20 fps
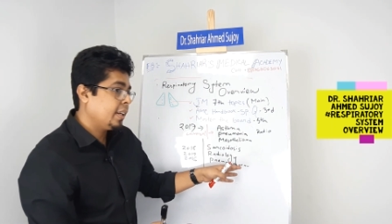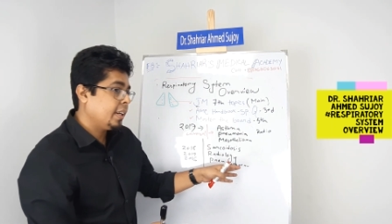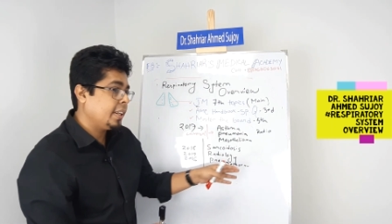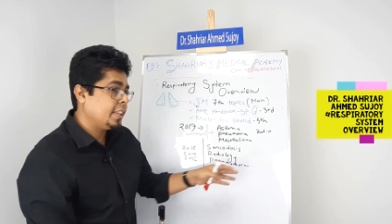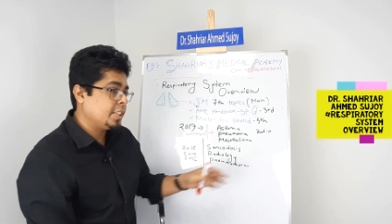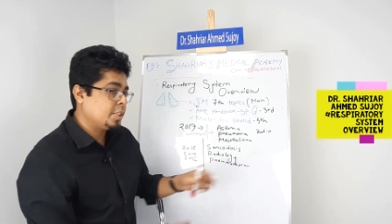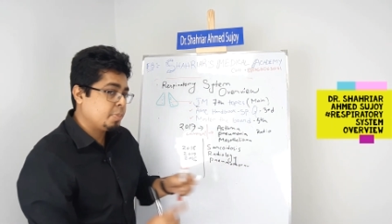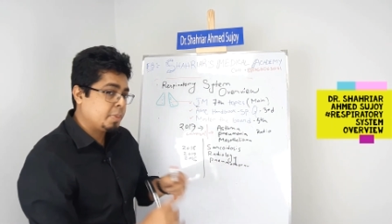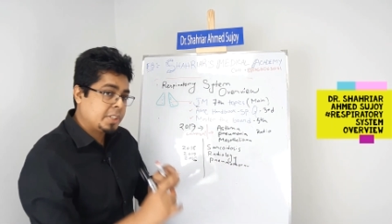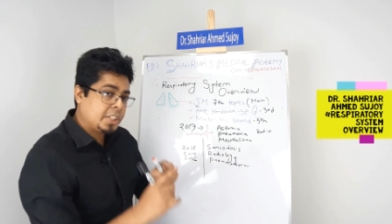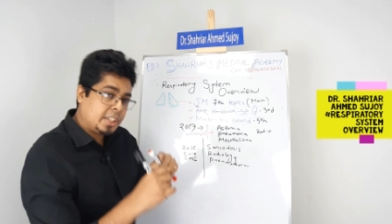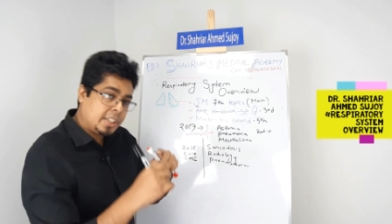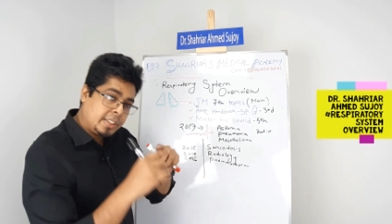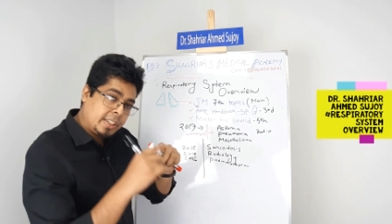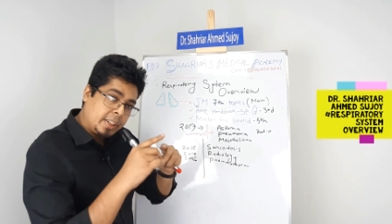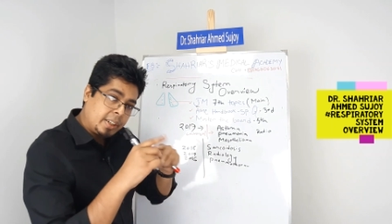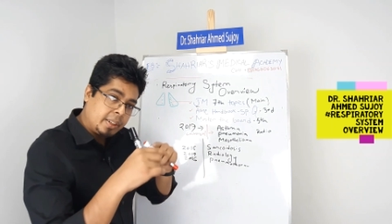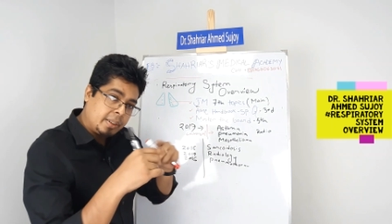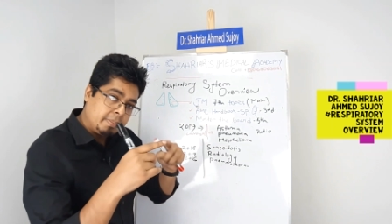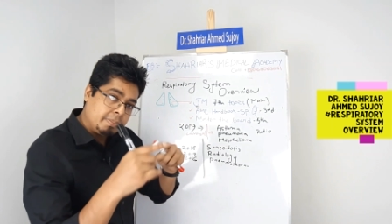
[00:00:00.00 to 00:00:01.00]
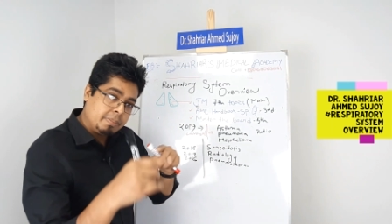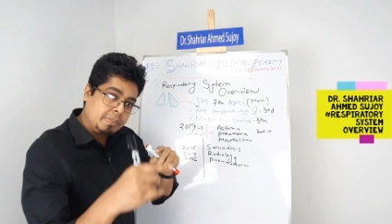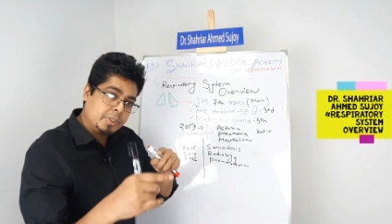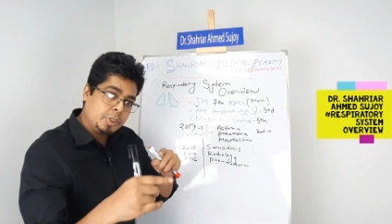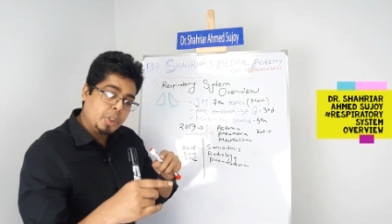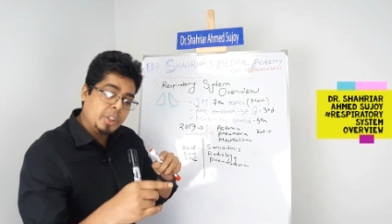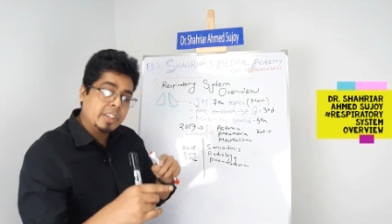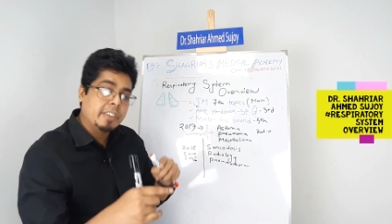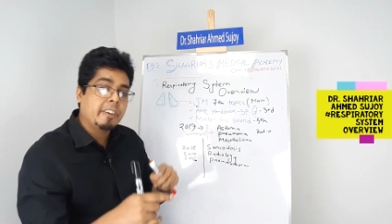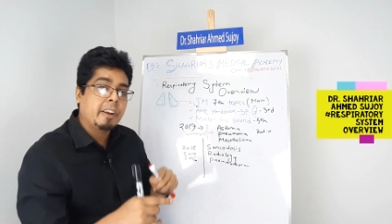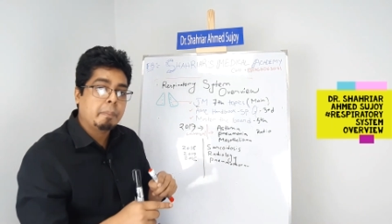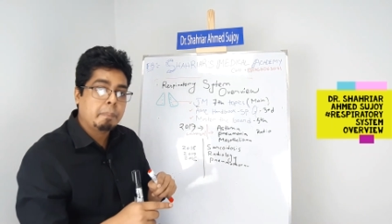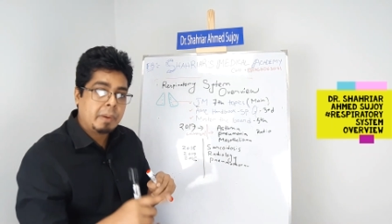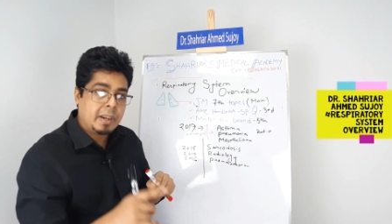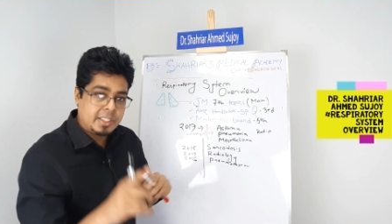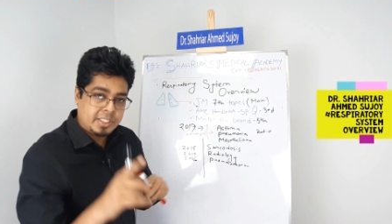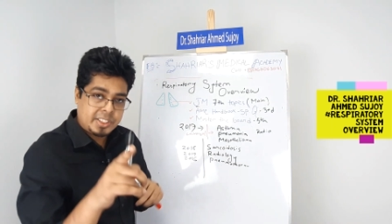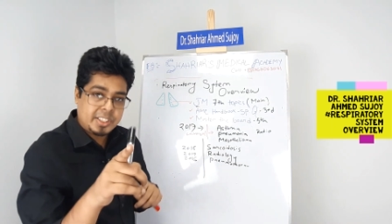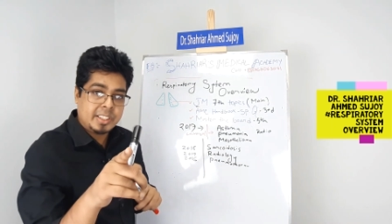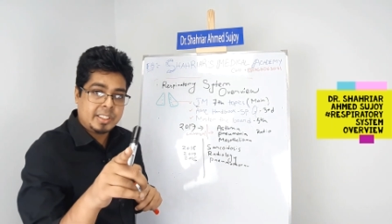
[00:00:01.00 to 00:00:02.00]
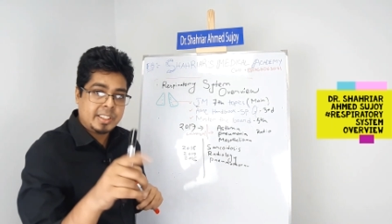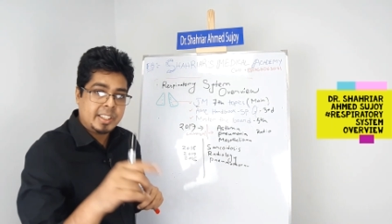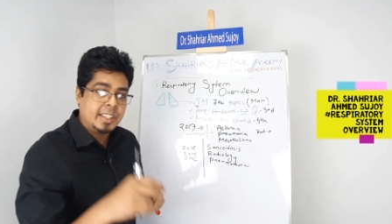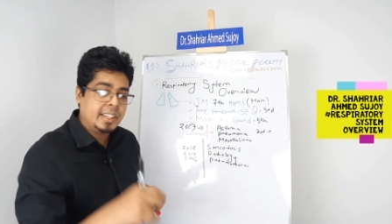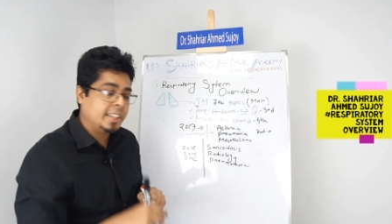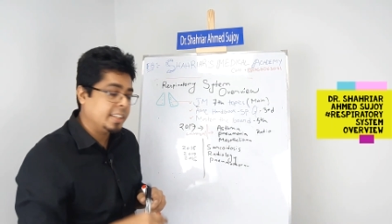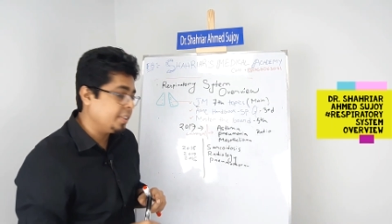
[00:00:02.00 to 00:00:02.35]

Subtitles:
especially the 25% thing,